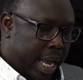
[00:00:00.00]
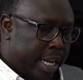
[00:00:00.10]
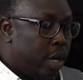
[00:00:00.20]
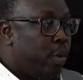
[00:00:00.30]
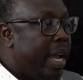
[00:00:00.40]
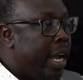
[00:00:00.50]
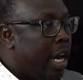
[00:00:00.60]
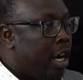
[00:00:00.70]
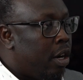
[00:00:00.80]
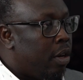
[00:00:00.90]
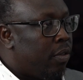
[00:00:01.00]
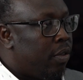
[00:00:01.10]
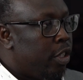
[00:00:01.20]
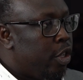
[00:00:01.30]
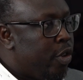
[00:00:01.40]
and the way how
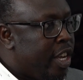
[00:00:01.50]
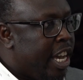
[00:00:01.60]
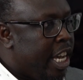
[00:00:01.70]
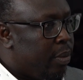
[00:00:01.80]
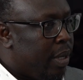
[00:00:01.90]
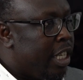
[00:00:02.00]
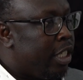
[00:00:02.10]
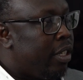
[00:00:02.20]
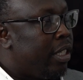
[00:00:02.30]
new engagement is